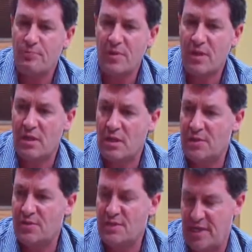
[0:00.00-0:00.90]

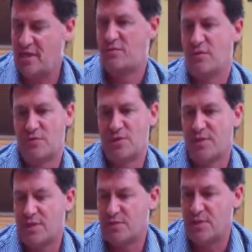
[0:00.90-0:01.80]
the town views it
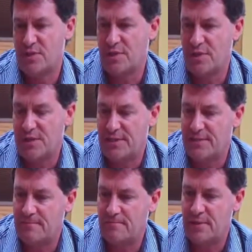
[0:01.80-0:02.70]
as
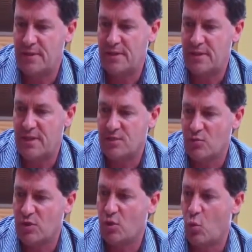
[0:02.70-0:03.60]
a
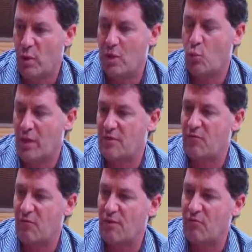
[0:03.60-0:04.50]
real win-win
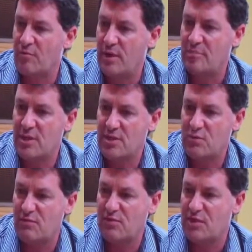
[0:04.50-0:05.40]
for everybody because
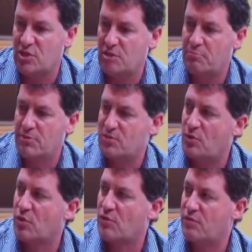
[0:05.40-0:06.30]
we've essentially
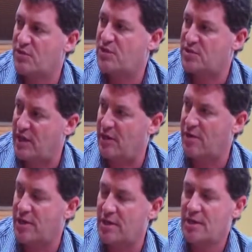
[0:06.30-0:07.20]
preserved this
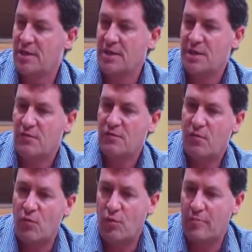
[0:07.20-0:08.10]
area
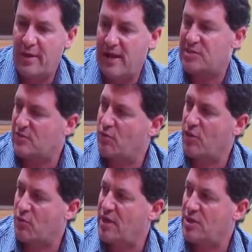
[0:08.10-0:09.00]
for passive
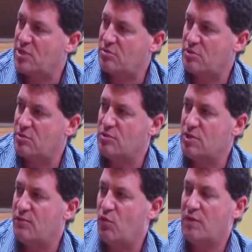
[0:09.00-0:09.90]
recreational use
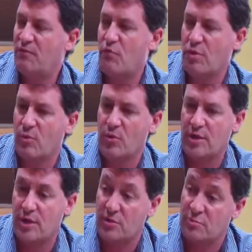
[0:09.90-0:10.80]
of one form or
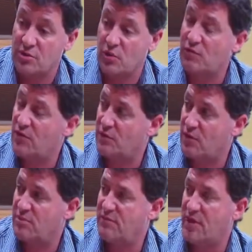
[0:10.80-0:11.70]
another, preserved it
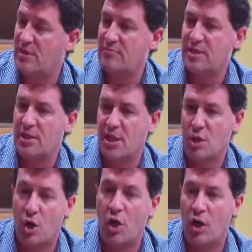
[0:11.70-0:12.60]
from development
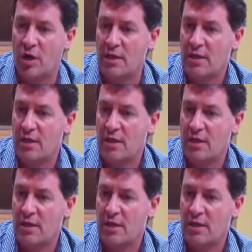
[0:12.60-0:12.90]
along